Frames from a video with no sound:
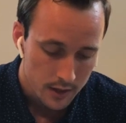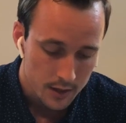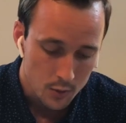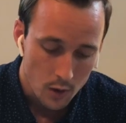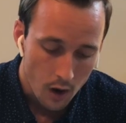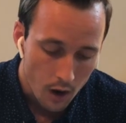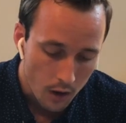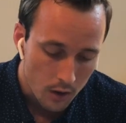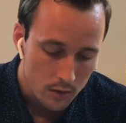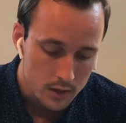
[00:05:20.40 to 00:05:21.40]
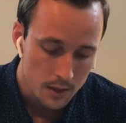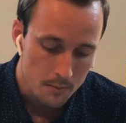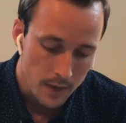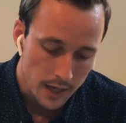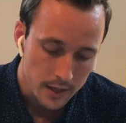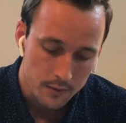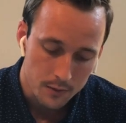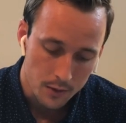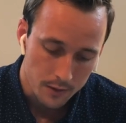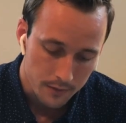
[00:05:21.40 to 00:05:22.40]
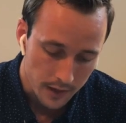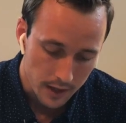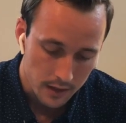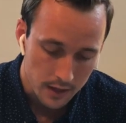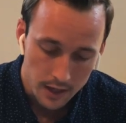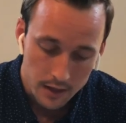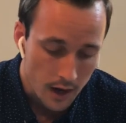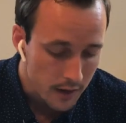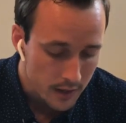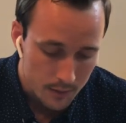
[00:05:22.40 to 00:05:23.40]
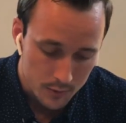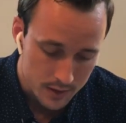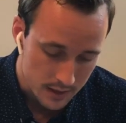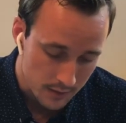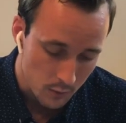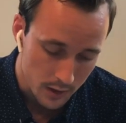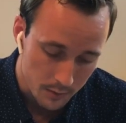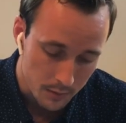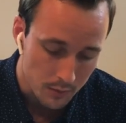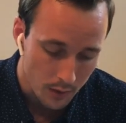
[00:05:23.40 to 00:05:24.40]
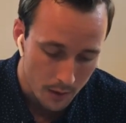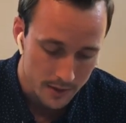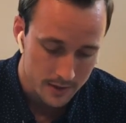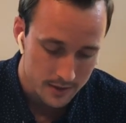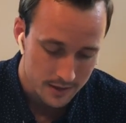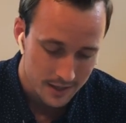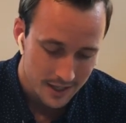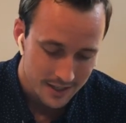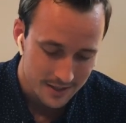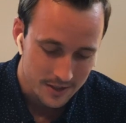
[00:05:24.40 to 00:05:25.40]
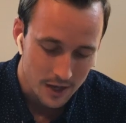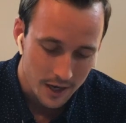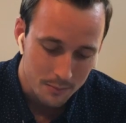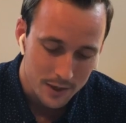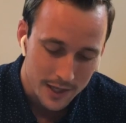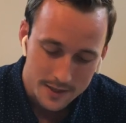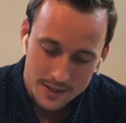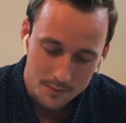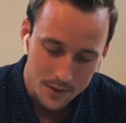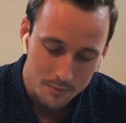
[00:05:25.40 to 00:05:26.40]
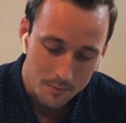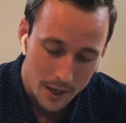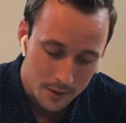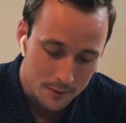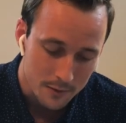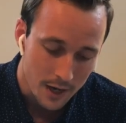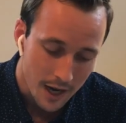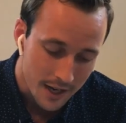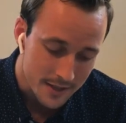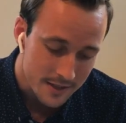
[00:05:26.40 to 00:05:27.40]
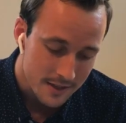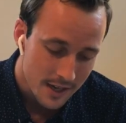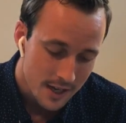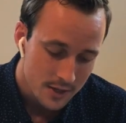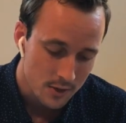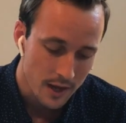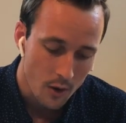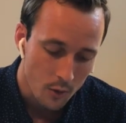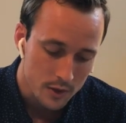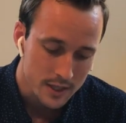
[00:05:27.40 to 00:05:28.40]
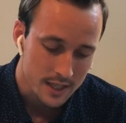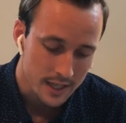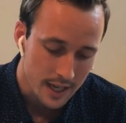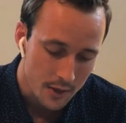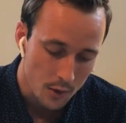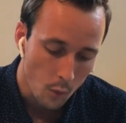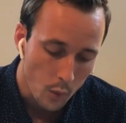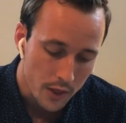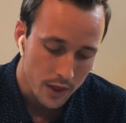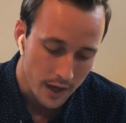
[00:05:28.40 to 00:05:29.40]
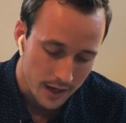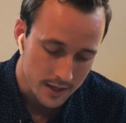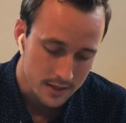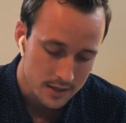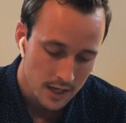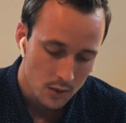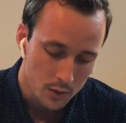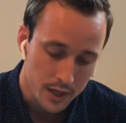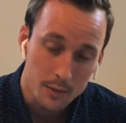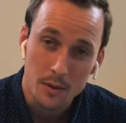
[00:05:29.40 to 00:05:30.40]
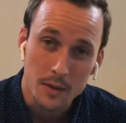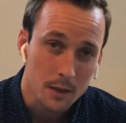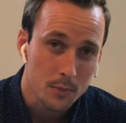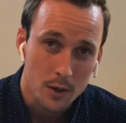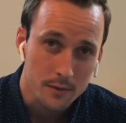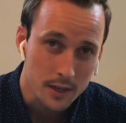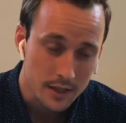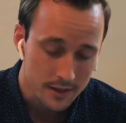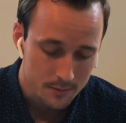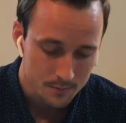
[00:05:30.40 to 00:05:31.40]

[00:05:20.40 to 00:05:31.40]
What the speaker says: These were all commended for their faith, yet none of them received what had been promised, since God had planned something better for us, so that only together with us would they be made perfect.